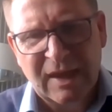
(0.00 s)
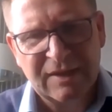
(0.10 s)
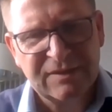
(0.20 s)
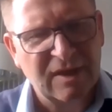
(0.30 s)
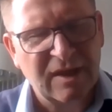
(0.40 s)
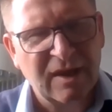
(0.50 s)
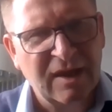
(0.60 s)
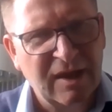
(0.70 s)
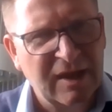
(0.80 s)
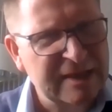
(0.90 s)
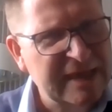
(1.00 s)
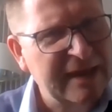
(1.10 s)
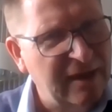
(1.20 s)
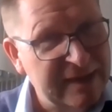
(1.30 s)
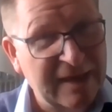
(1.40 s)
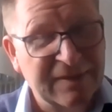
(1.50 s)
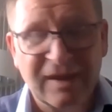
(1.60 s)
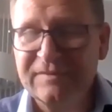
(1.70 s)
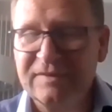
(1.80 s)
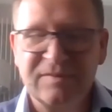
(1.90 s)
And again, I get
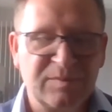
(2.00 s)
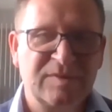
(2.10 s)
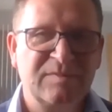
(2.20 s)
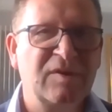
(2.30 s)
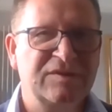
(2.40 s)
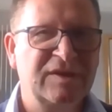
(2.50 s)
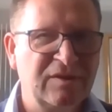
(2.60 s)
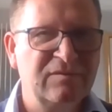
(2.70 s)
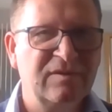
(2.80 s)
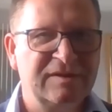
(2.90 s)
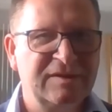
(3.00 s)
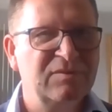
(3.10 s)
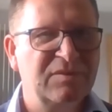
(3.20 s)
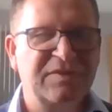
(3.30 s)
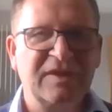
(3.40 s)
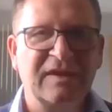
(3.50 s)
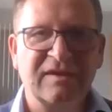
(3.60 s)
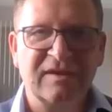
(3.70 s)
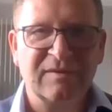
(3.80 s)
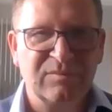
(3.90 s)
that. To be honest, I don't think
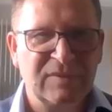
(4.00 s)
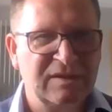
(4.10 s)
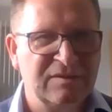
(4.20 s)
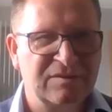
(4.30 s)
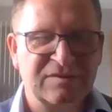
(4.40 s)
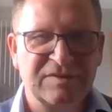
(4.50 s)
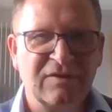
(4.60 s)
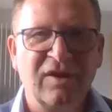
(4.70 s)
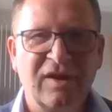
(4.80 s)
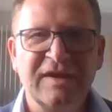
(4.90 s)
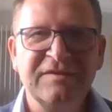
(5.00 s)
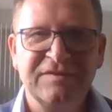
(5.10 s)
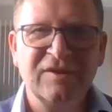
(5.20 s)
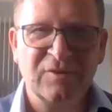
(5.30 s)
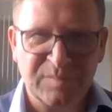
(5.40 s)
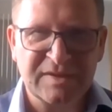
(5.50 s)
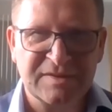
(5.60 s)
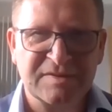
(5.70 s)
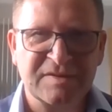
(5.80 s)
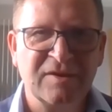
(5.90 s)
it means there is no
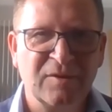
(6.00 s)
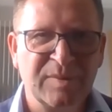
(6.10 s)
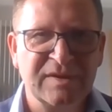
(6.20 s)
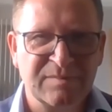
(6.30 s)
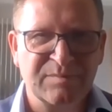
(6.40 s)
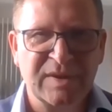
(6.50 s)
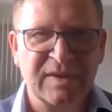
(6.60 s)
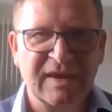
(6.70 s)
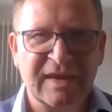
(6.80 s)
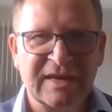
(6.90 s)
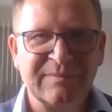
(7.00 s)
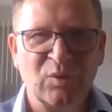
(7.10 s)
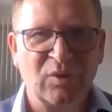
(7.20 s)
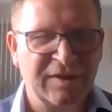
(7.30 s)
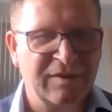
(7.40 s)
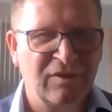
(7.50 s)
B2C or B2B anymore.